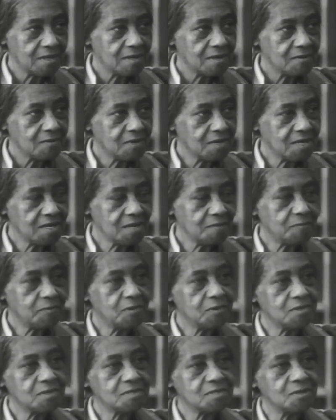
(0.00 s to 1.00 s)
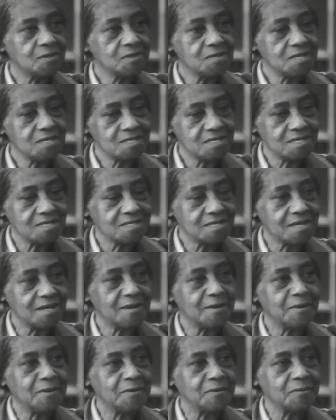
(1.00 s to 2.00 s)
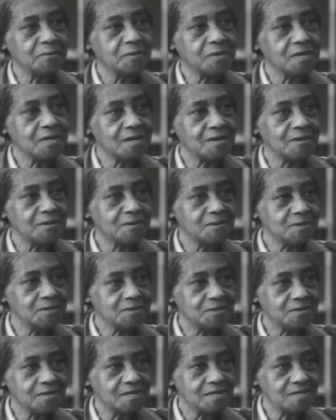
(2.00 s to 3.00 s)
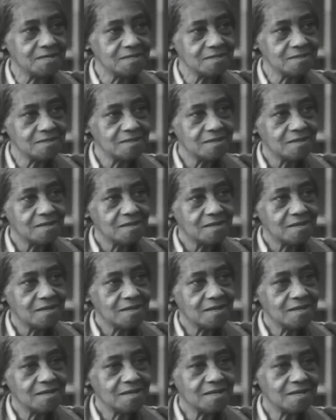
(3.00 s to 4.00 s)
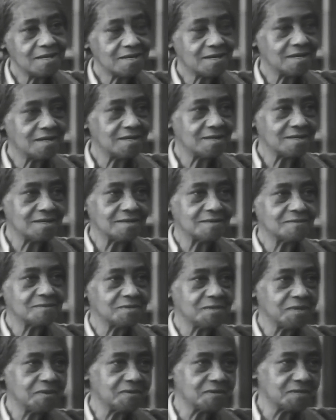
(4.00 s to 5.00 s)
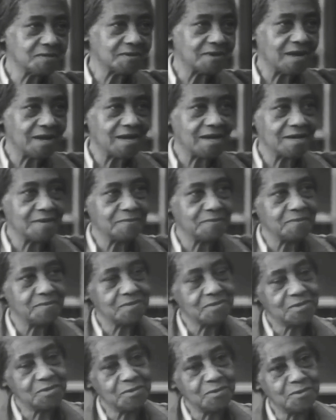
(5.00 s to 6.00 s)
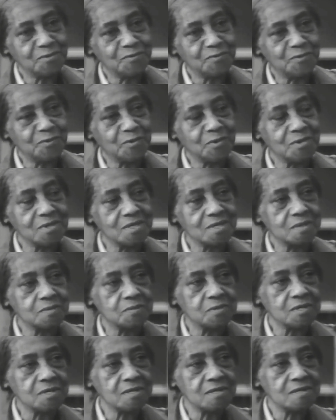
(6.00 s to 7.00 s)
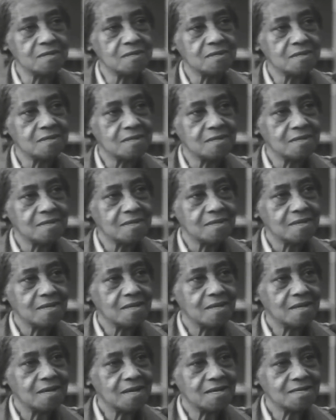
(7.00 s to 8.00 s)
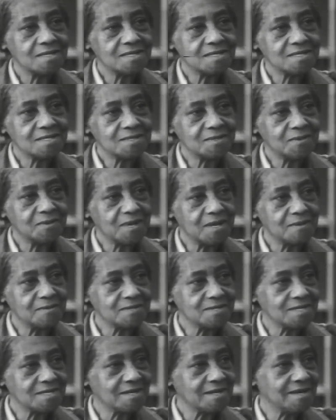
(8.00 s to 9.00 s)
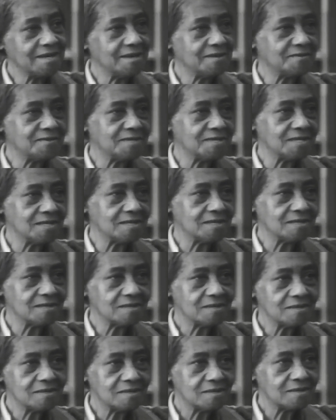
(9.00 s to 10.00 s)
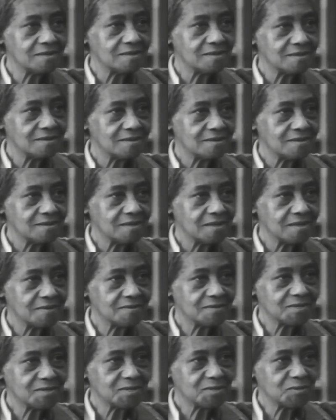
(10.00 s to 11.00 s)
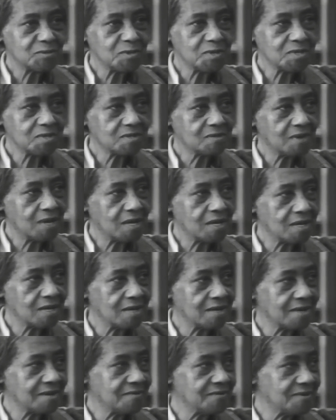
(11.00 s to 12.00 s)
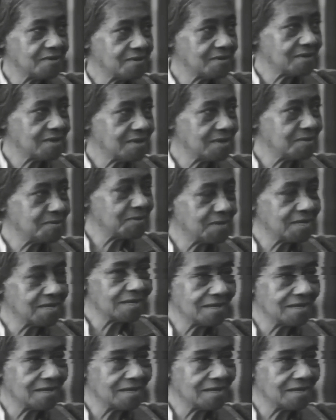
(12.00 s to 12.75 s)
Well, he put us on, he says, "Get on." We got on the train, and he kind of gave us a ride to and fro a little bit. And I just thought I was in heaven then. That was the sweetest ride I ever had in my